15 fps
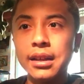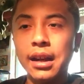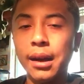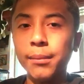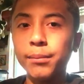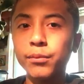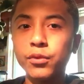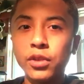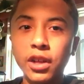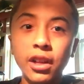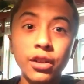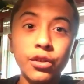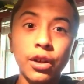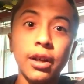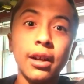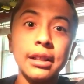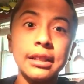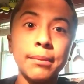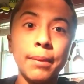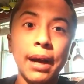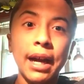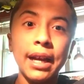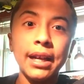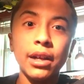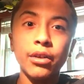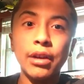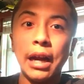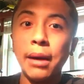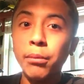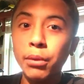I'm going to try not to buy a
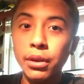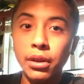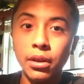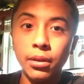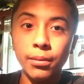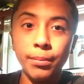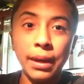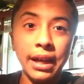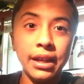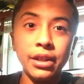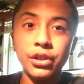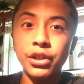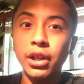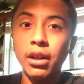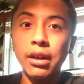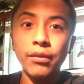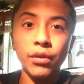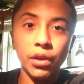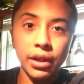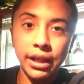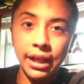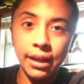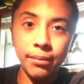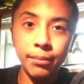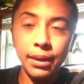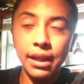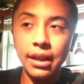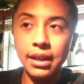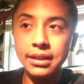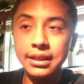crab with a painted shell ever again
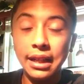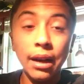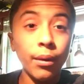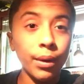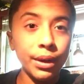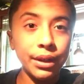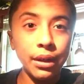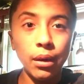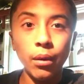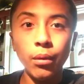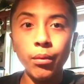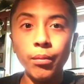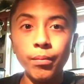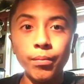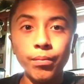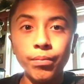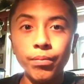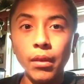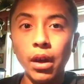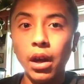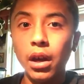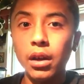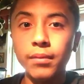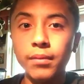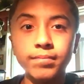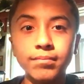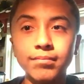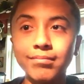because now I know. Um,